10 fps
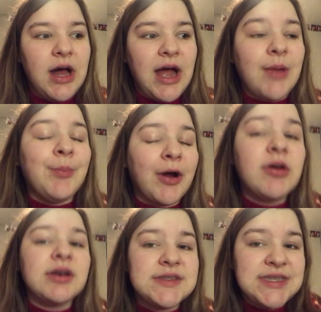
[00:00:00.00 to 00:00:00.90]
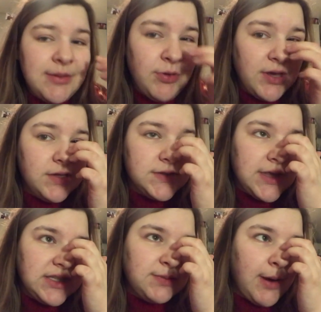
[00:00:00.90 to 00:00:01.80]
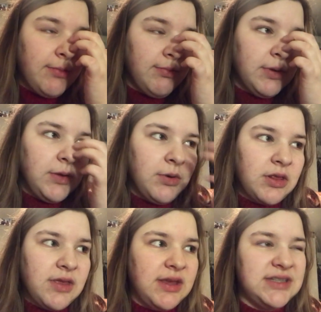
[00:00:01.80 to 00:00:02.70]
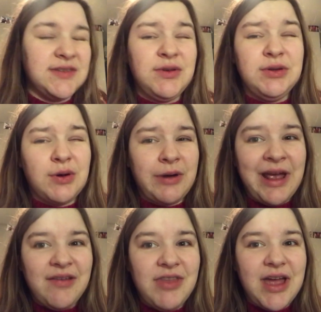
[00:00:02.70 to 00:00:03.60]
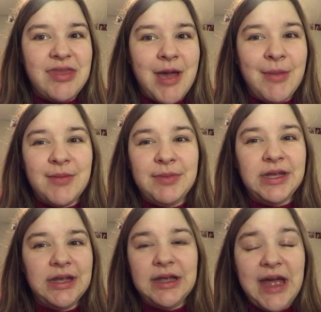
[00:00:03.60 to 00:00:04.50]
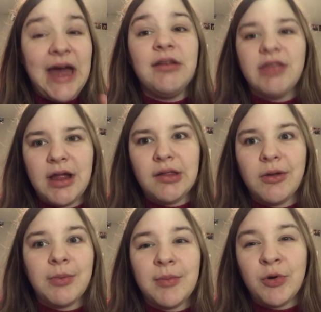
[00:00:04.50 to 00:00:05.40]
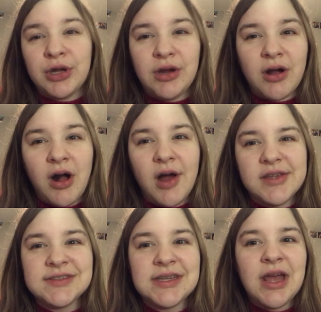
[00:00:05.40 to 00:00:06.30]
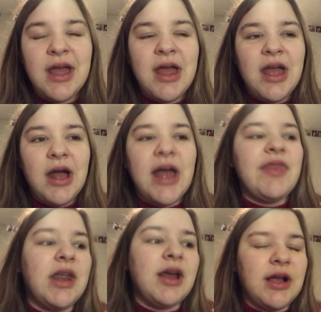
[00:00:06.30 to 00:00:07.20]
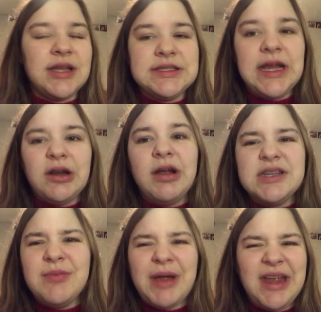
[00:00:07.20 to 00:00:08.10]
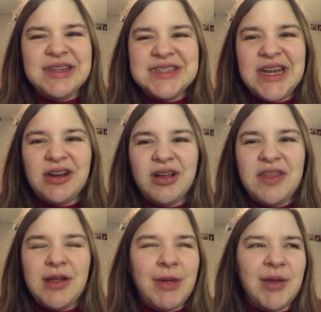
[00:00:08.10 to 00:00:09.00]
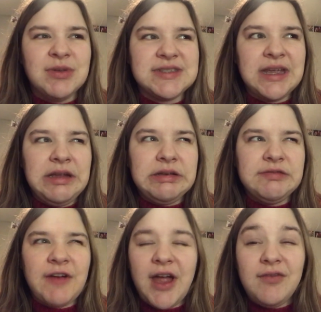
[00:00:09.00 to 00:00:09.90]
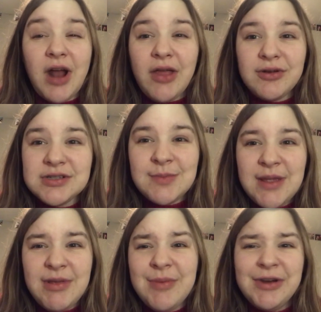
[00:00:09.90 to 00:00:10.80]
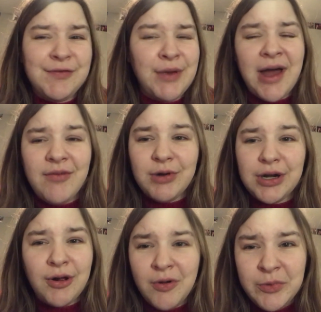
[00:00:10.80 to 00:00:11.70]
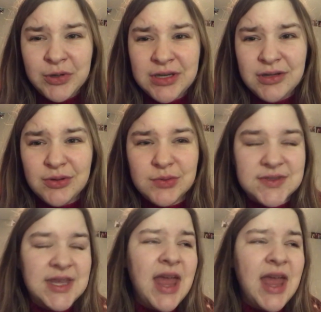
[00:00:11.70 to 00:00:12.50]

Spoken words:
I borrowed a staple gun, so that's probably one of the things, if you don't have that, that might be add like a little bit more to your cost. And then a container, I did buy a container. I think mine was like $5 maybe, but if you have one at home you can use.